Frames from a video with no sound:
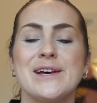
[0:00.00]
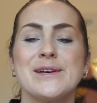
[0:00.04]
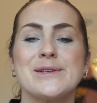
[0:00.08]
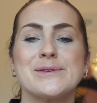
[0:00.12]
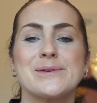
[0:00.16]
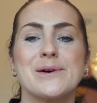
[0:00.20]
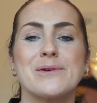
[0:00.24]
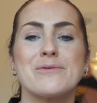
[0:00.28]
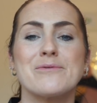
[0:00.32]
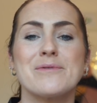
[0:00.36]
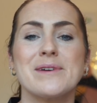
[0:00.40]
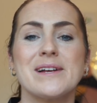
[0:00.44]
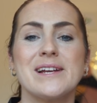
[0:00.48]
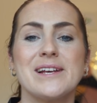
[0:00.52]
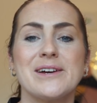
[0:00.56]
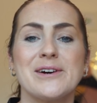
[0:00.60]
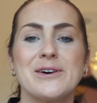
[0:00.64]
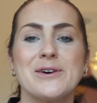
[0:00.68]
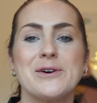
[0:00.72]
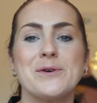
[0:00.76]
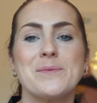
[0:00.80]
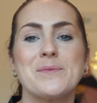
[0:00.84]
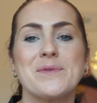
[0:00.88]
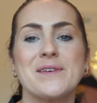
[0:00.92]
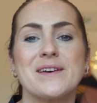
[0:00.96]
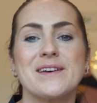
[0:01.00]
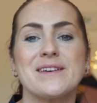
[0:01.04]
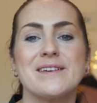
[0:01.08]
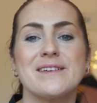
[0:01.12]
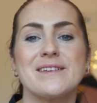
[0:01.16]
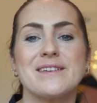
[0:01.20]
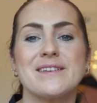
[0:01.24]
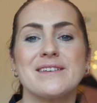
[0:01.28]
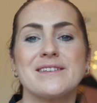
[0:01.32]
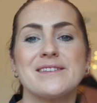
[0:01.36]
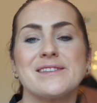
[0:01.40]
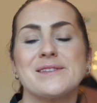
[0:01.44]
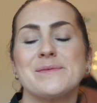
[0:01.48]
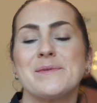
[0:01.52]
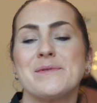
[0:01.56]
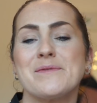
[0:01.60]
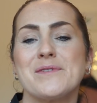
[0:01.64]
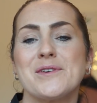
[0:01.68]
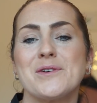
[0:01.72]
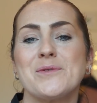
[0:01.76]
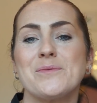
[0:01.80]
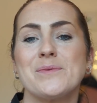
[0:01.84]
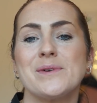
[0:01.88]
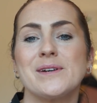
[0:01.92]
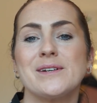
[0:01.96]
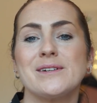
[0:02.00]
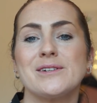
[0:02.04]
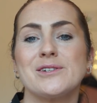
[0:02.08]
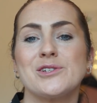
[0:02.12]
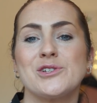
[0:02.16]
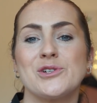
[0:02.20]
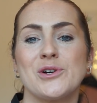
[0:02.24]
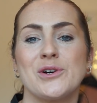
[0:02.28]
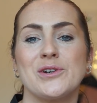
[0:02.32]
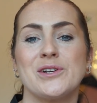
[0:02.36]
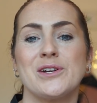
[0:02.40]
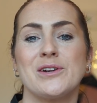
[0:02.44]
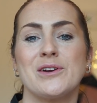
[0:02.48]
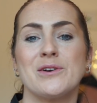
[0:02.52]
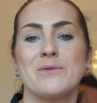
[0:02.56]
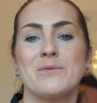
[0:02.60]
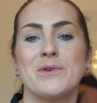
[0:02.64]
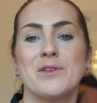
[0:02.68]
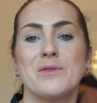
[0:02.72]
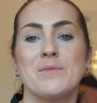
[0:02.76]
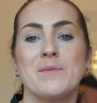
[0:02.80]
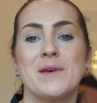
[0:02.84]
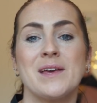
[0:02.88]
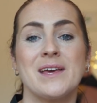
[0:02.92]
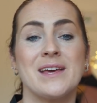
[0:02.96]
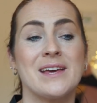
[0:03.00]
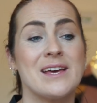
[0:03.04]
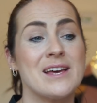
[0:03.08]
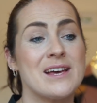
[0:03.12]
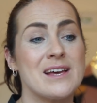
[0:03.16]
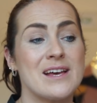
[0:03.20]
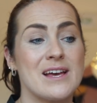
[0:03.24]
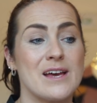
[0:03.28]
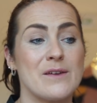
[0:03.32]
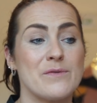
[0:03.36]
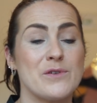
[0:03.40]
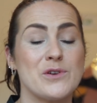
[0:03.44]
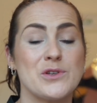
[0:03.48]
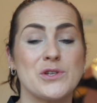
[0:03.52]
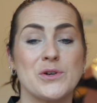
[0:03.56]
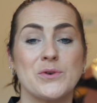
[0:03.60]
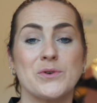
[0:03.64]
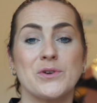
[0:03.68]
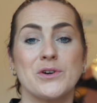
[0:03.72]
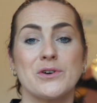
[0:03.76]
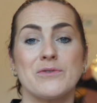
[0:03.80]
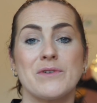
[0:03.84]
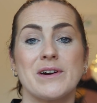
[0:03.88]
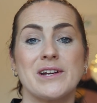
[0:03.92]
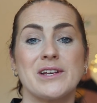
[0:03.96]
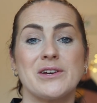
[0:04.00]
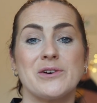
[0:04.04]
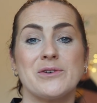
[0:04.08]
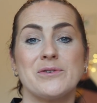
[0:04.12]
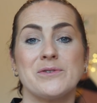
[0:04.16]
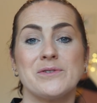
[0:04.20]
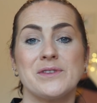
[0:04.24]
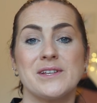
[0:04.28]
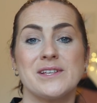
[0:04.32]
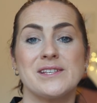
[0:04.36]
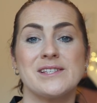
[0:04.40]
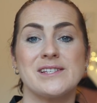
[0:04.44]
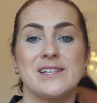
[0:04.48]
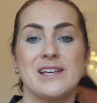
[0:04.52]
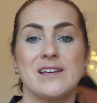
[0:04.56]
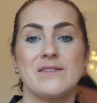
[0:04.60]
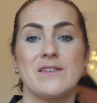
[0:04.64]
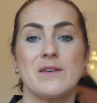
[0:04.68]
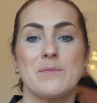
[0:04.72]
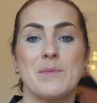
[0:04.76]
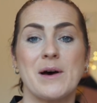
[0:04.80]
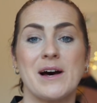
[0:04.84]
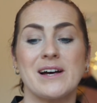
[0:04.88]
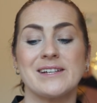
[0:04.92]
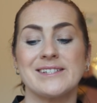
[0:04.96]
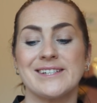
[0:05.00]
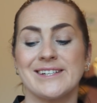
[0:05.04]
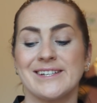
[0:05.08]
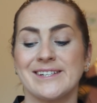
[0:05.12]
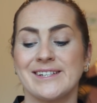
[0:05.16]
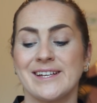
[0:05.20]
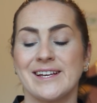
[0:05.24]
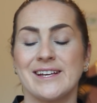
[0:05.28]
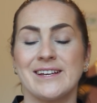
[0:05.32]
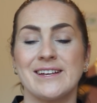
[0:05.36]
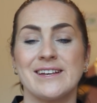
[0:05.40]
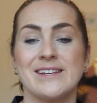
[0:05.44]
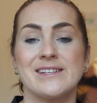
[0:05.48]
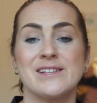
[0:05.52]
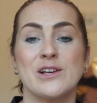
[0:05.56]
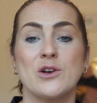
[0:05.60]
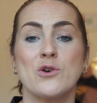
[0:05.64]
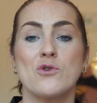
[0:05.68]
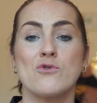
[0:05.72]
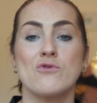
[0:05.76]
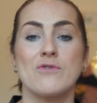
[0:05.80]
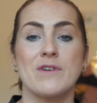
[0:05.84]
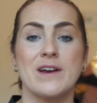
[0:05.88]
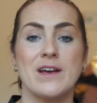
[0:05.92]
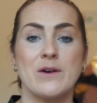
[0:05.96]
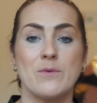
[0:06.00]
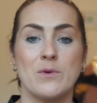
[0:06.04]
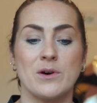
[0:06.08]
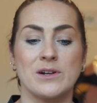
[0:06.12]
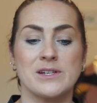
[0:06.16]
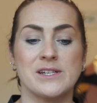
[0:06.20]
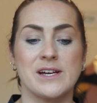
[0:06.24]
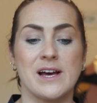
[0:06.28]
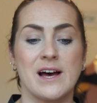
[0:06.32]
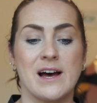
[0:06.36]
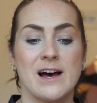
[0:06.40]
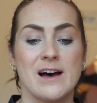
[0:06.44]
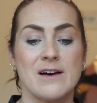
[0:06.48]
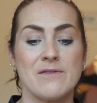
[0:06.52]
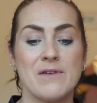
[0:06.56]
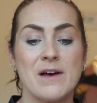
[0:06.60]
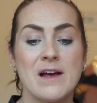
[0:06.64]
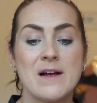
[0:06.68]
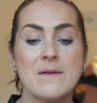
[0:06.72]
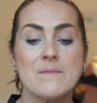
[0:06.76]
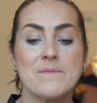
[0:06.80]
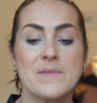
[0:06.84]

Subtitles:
So I really hope that some of you will join along with me. If you don't already own the Stevie pattern, it is a great one to have.